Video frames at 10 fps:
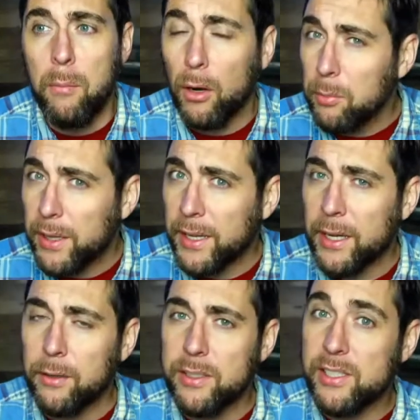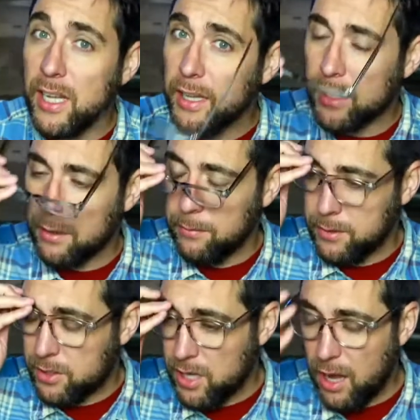Part of being here is selling
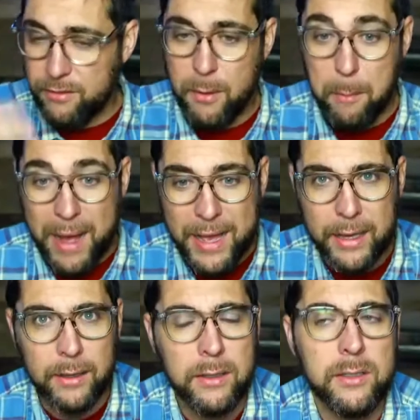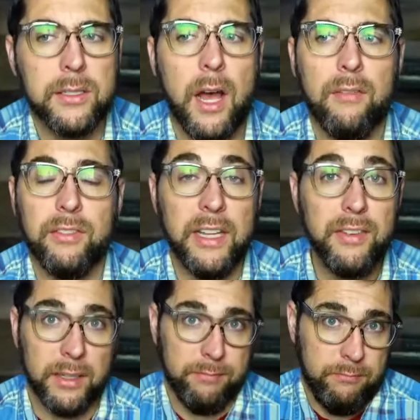stuff, buying stuff,
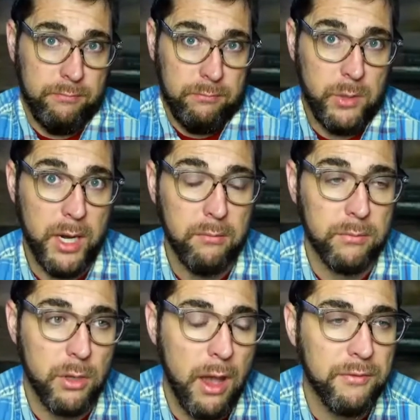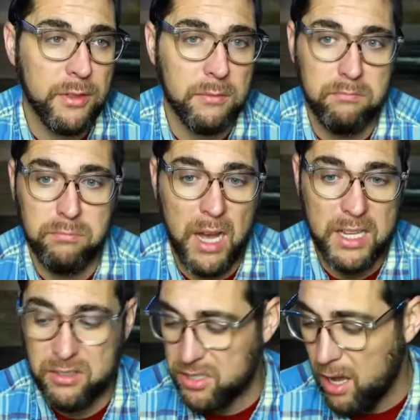living, right? You have to
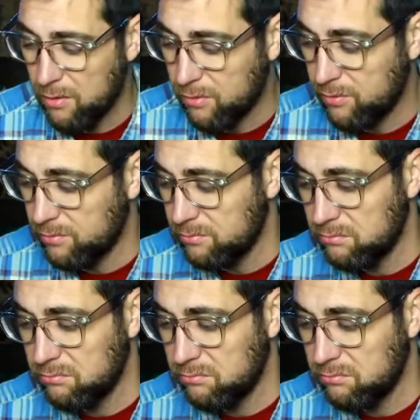buy stuff,